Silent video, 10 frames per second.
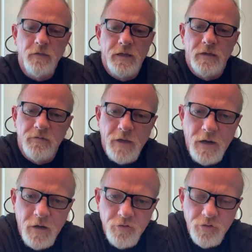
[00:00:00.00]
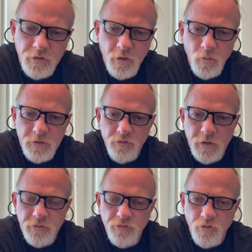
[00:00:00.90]
entire Sheltowee
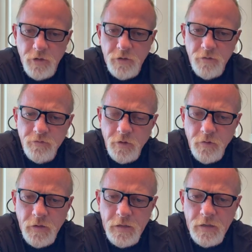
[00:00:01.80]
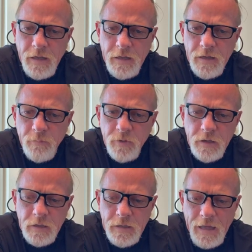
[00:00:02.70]
Trace trail is on that app.
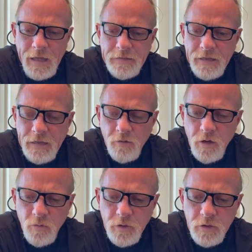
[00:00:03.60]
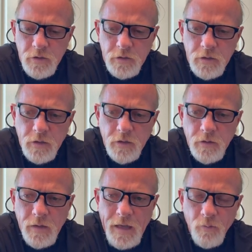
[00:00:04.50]
I downloaded it.
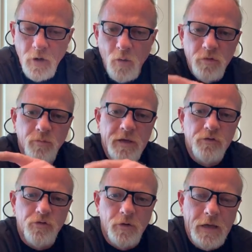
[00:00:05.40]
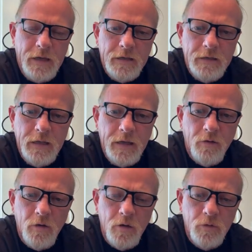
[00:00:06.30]
I would always make sure I had it
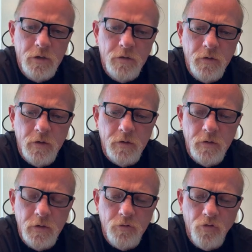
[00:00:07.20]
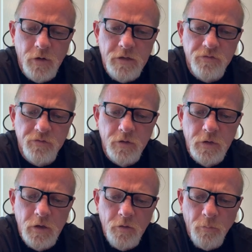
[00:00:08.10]
downloaded, the trace
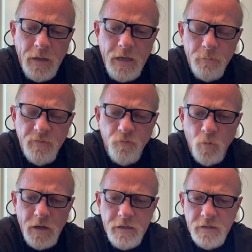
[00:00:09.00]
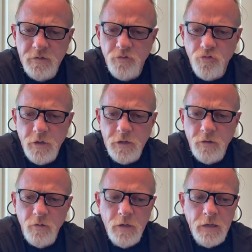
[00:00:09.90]
map, before I hit the trail.